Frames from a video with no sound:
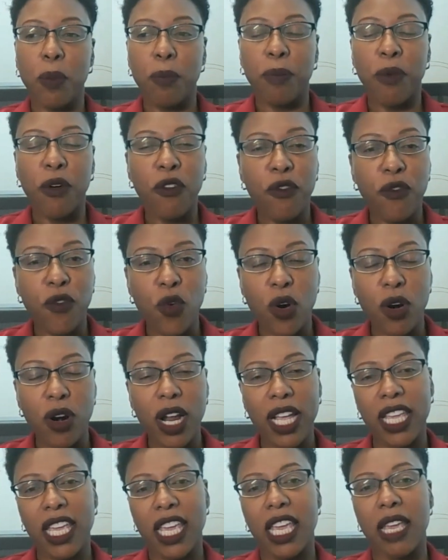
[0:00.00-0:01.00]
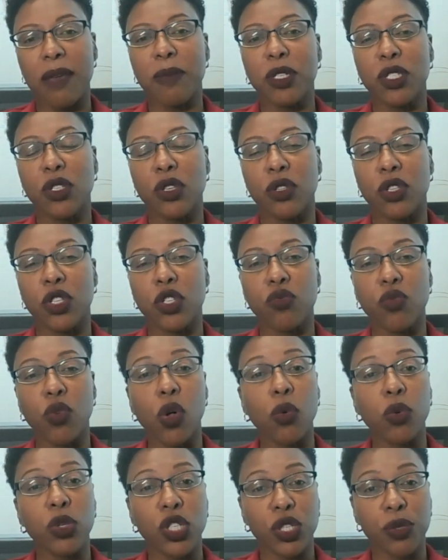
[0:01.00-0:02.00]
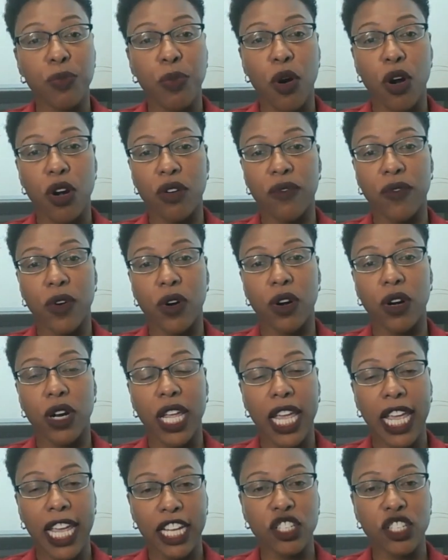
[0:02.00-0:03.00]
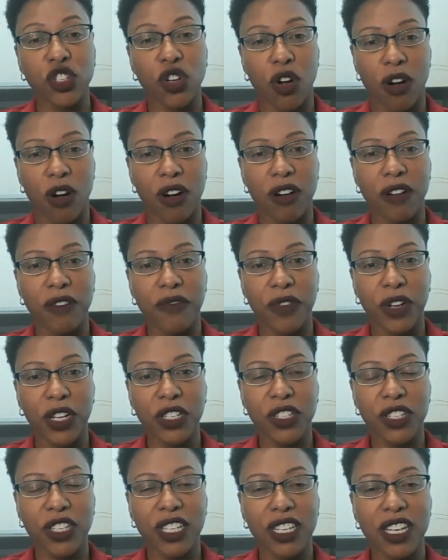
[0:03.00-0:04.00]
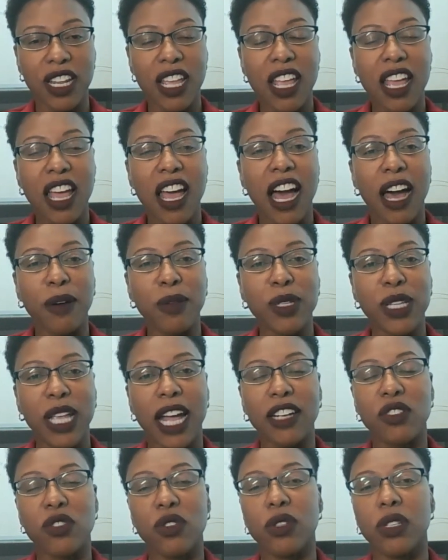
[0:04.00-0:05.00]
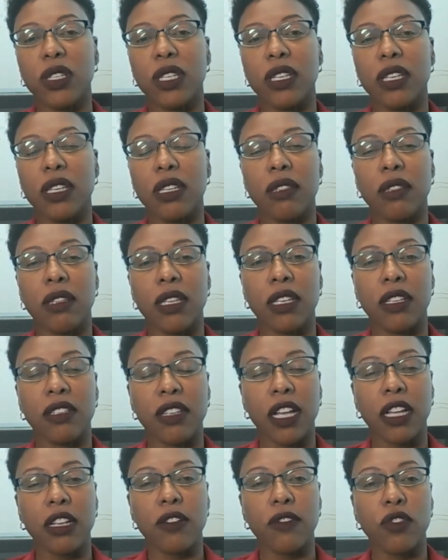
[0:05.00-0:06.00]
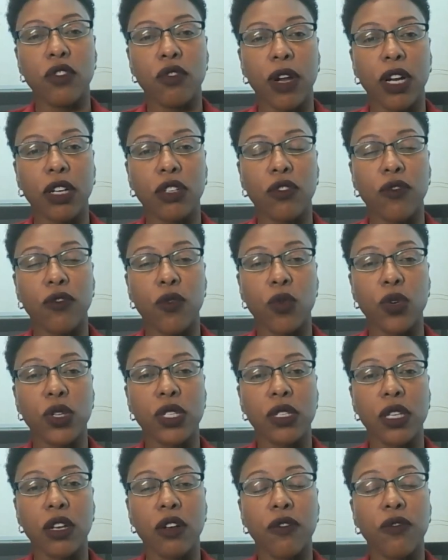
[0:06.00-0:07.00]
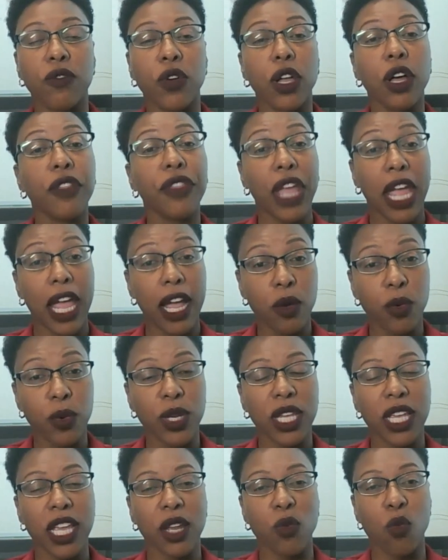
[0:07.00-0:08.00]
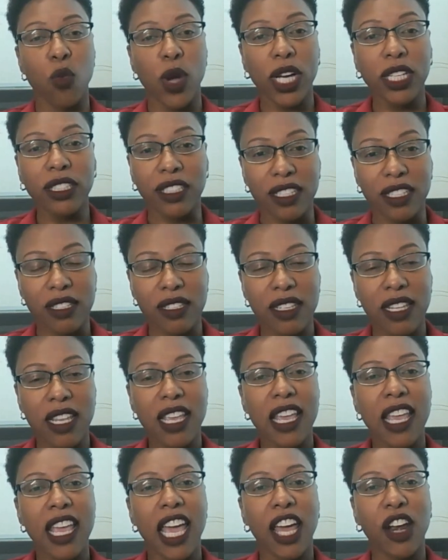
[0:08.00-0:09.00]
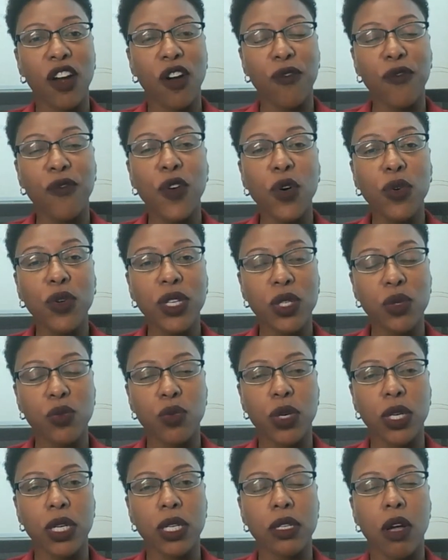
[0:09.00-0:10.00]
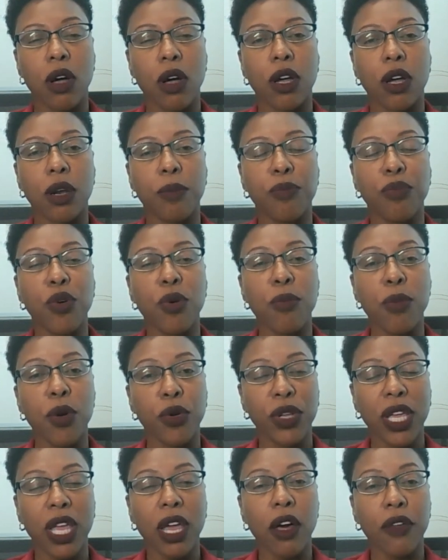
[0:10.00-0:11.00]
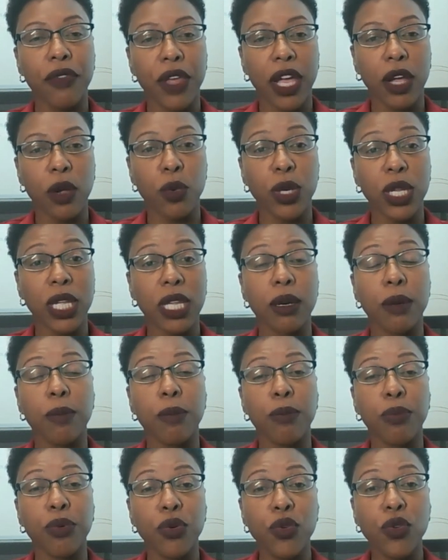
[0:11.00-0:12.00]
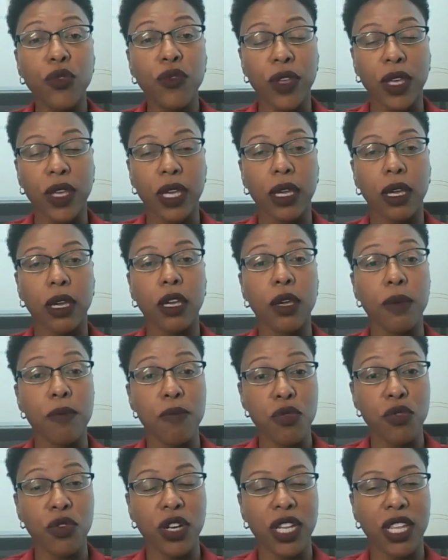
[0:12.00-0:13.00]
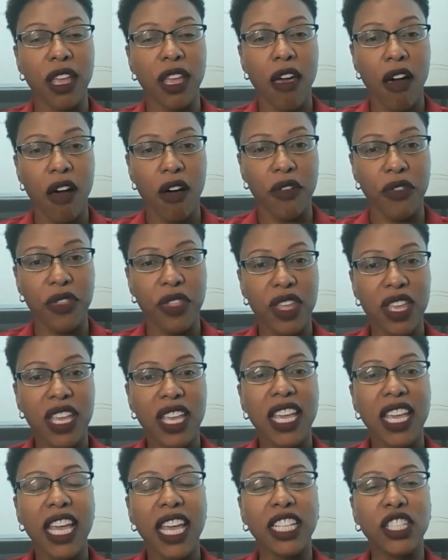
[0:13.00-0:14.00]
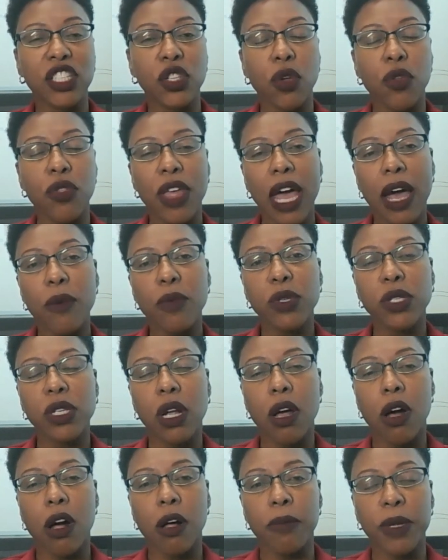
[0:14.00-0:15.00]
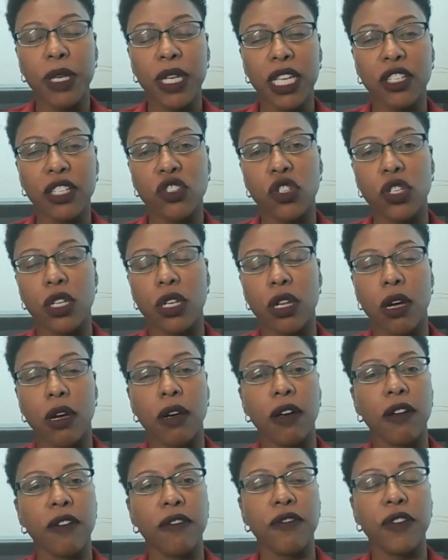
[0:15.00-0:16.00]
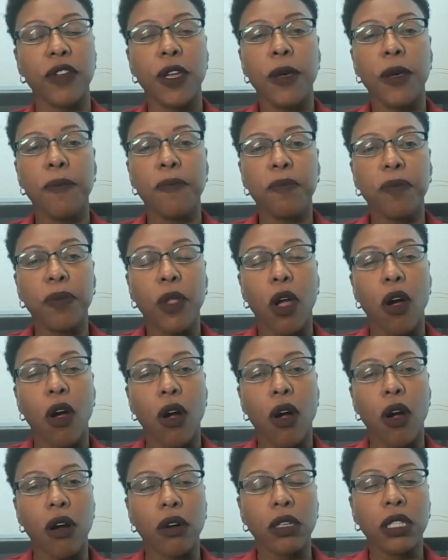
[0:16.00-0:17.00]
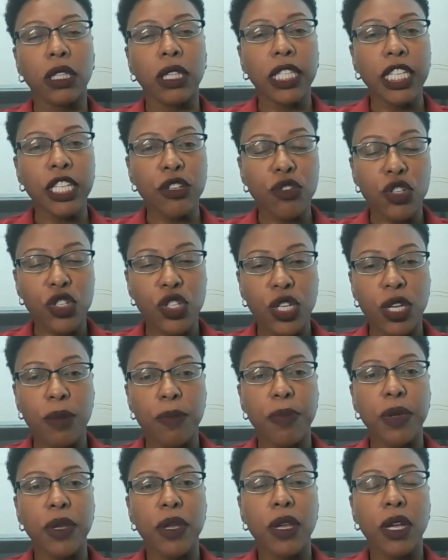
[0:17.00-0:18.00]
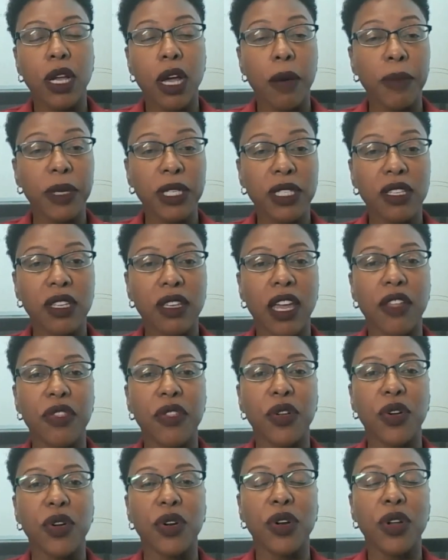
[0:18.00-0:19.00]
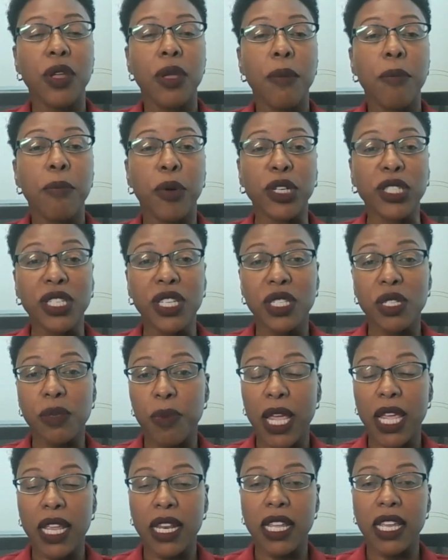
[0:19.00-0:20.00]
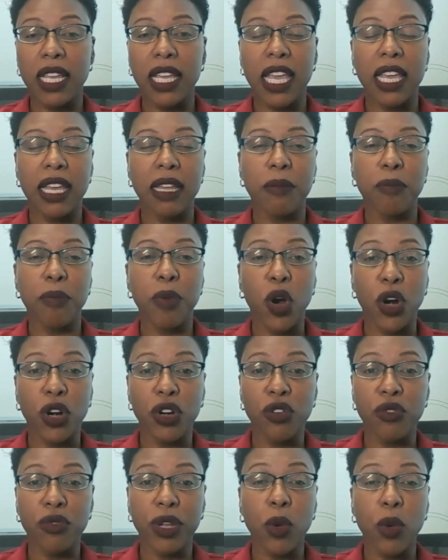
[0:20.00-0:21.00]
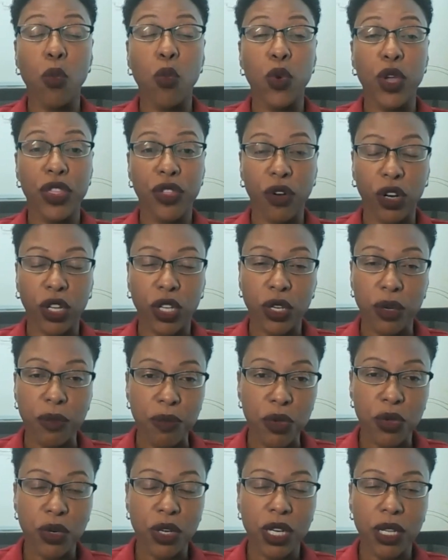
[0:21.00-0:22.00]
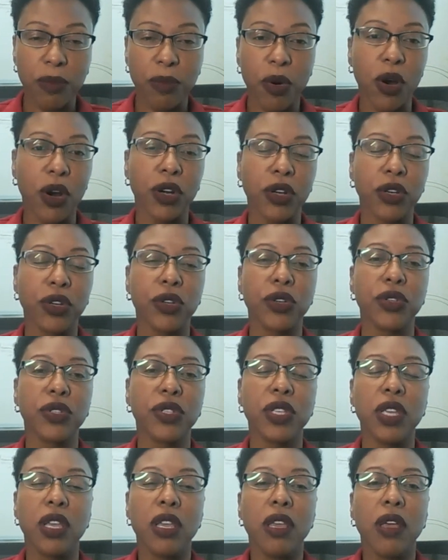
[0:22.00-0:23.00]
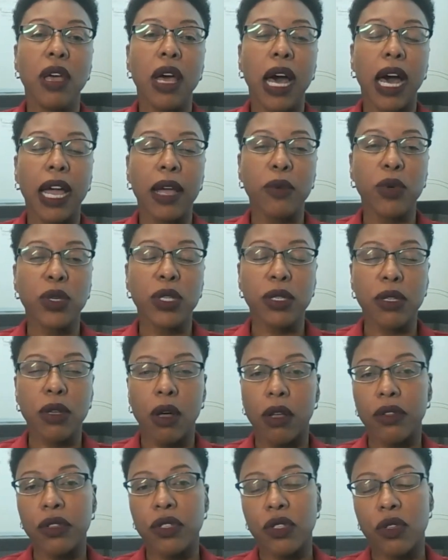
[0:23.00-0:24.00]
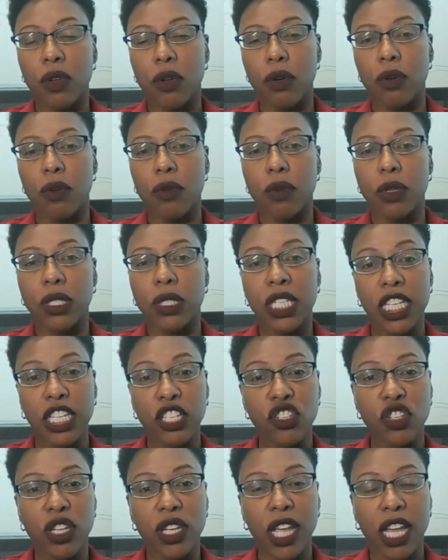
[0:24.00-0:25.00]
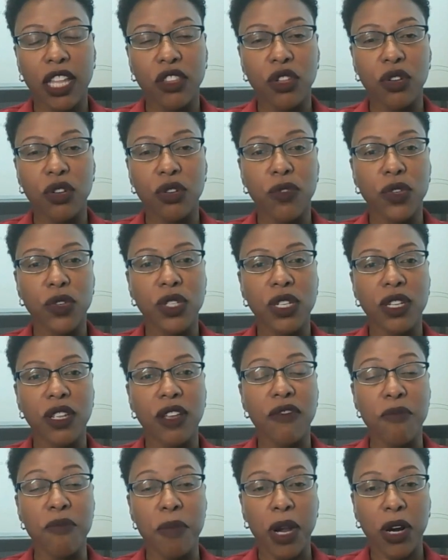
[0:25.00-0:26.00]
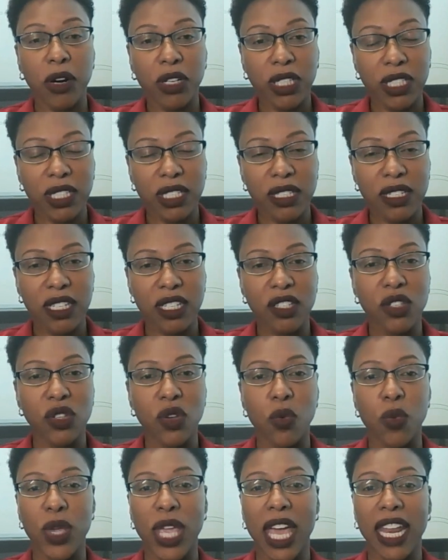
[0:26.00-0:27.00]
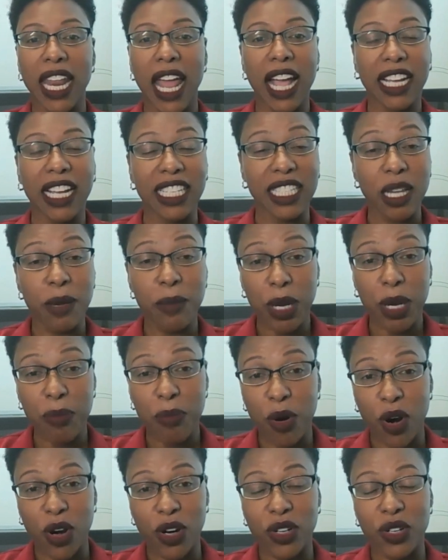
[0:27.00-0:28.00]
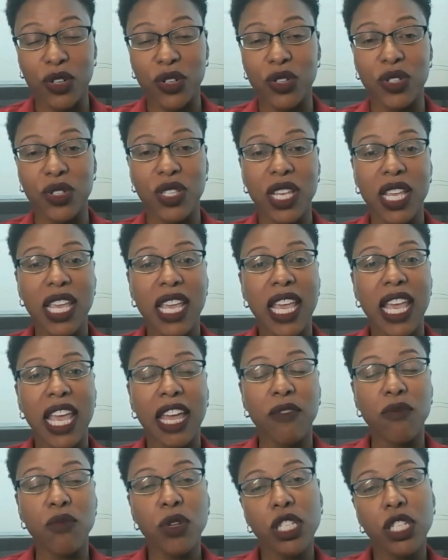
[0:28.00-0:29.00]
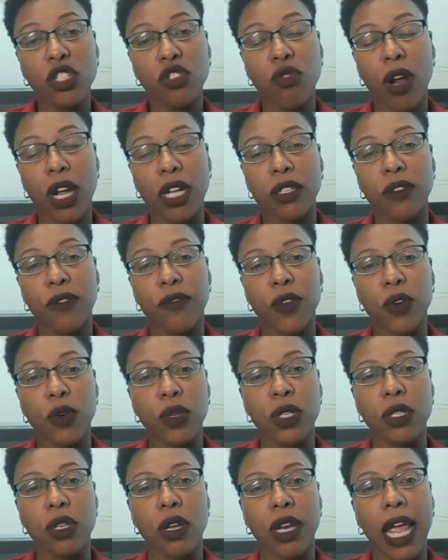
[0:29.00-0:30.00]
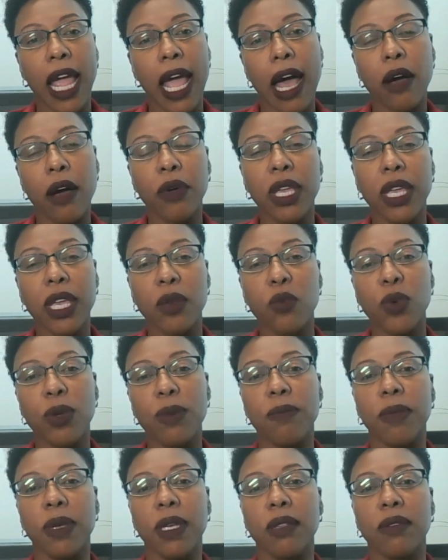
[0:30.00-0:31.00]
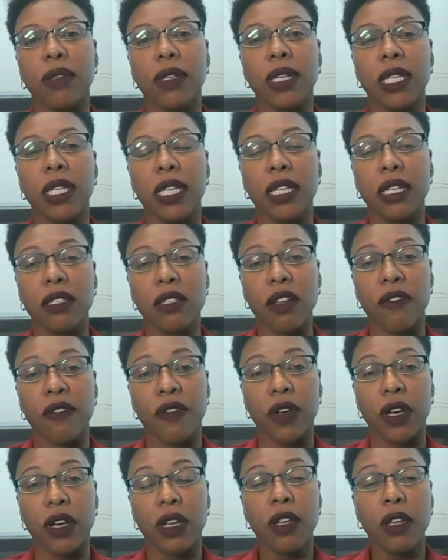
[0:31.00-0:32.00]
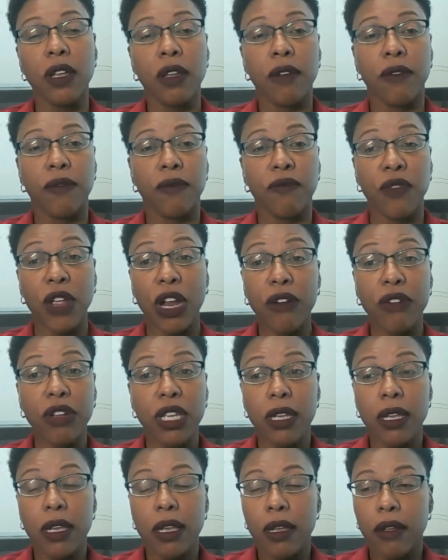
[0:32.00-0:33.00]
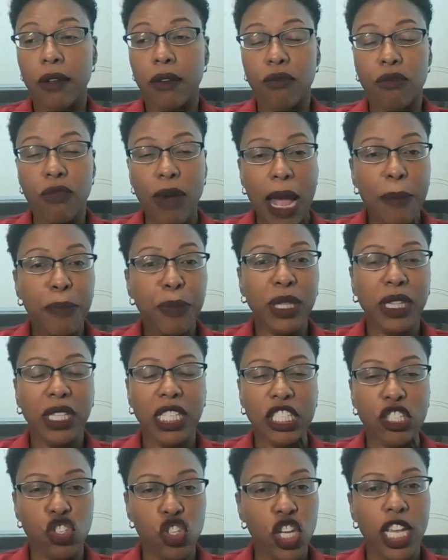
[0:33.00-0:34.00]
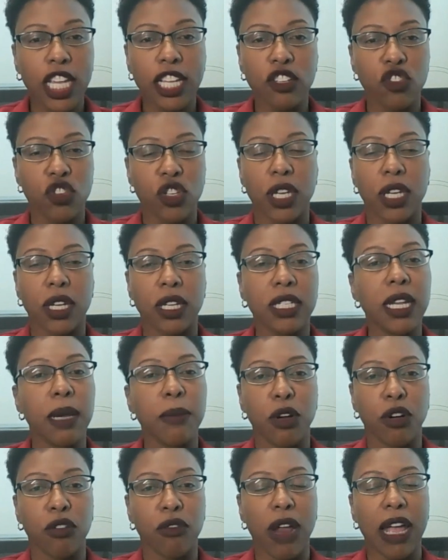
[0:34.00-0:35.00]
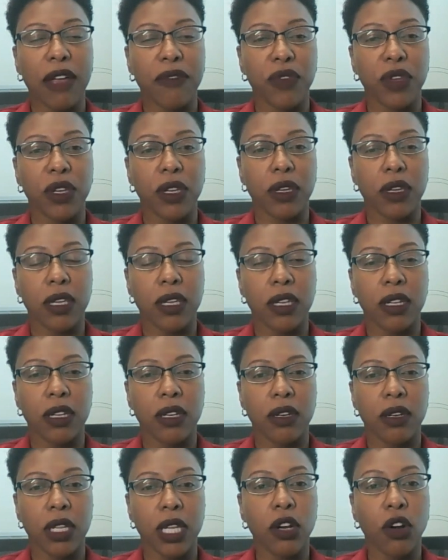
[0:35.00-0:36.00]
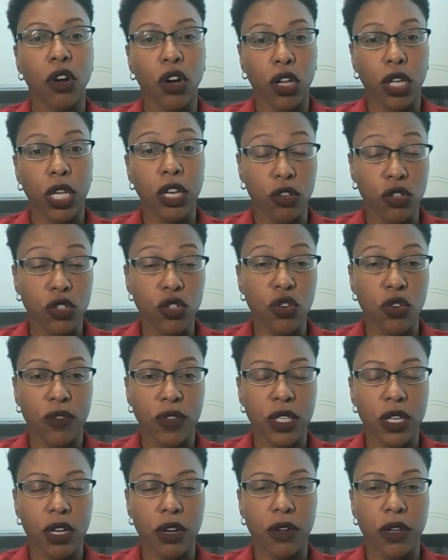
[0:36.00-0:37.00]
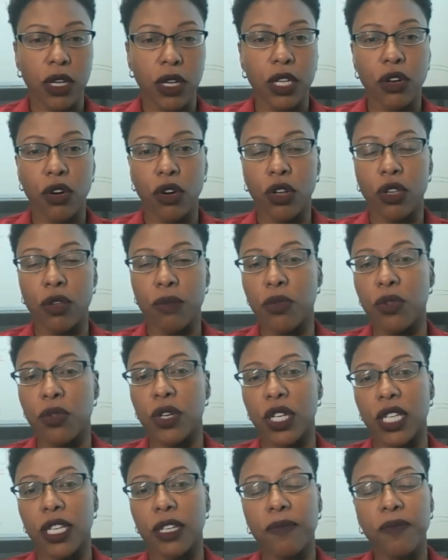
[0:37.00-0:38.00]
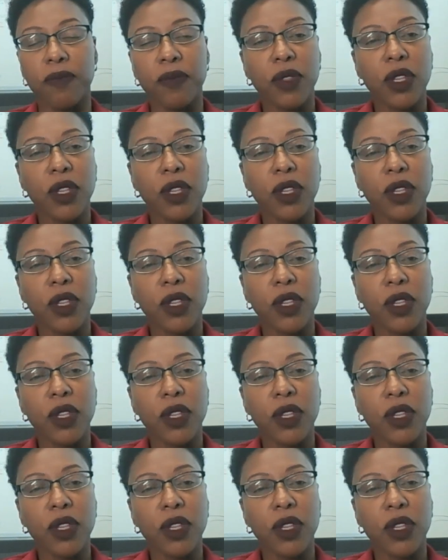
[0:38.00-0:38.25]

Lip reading: Before I came into this role, which is part of our HR function, I was actually the executive director for Center for Health Equity and Wellness. And our focus was on promoting health equity and improving community health. And so that was a culmination of our leadership coming together, participating and partnering with our community partners. I was also teaching at the University of Maryland, and so we had academic partners and really trying to focus on how can we meet the needs of a very rapidly changing demographic in our service area and our community.